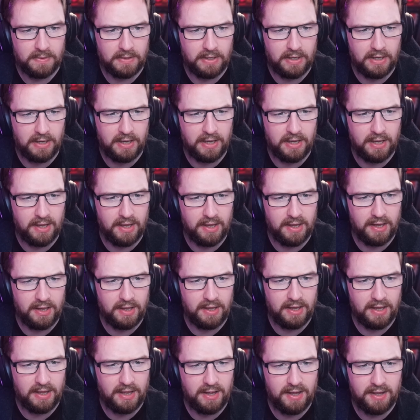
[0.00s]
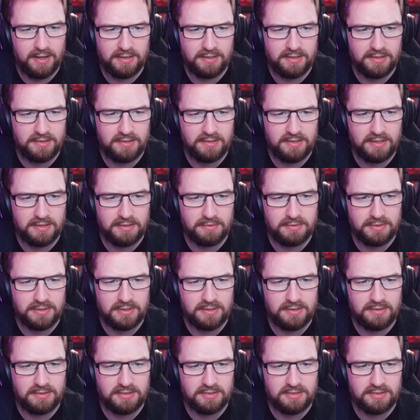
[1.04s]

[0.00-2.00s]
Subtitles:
Harder to deal with than